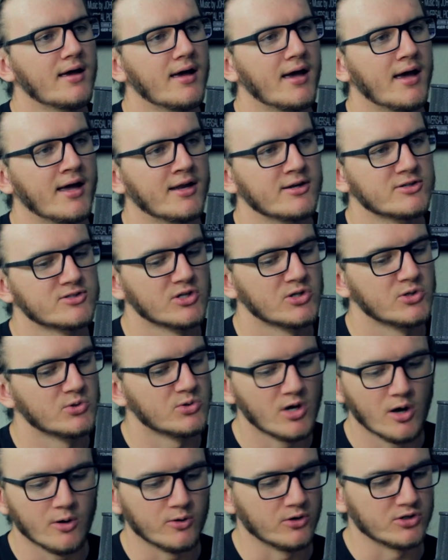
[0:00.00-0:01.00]
And so
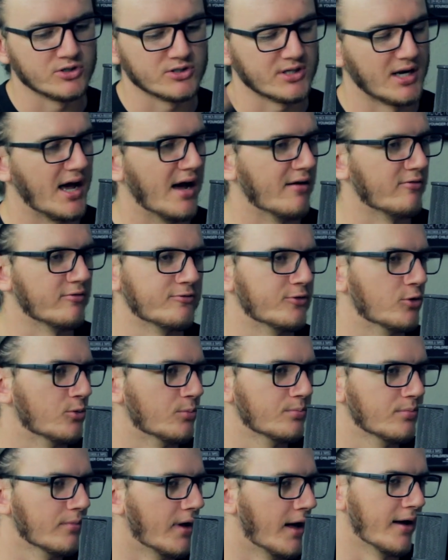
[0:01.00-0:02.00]
you're just going
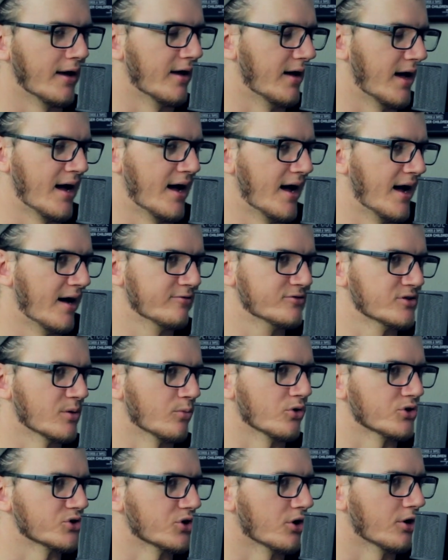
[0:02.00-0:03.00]
to have some
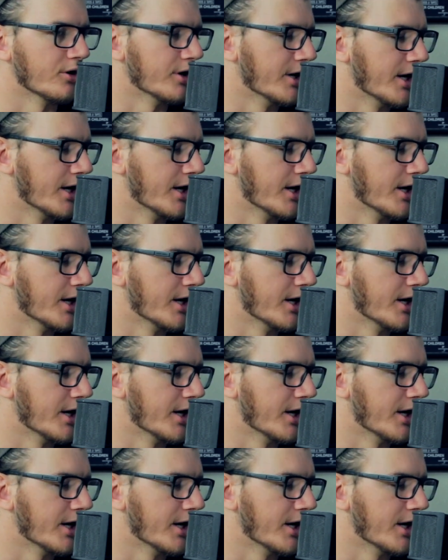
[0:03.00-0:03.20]
return,